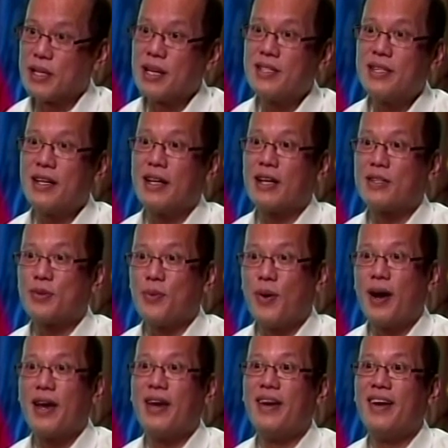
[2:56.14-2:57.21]
Precisely, that's
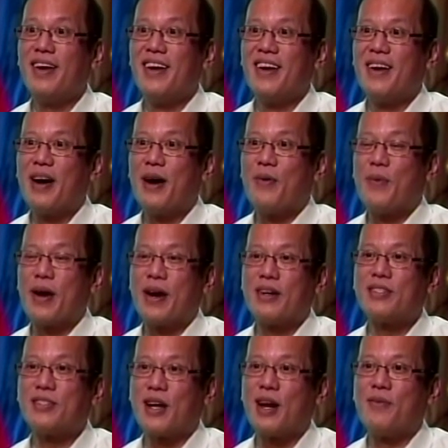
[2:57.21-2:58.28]
why we
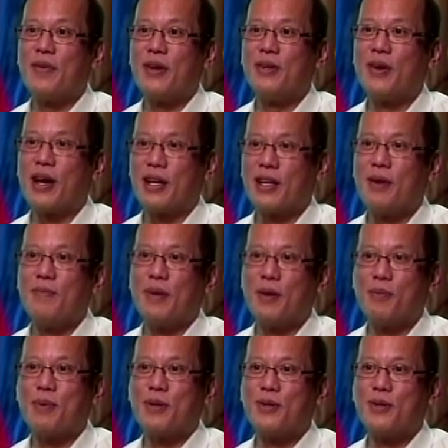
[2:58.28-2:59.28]
are striving to get them the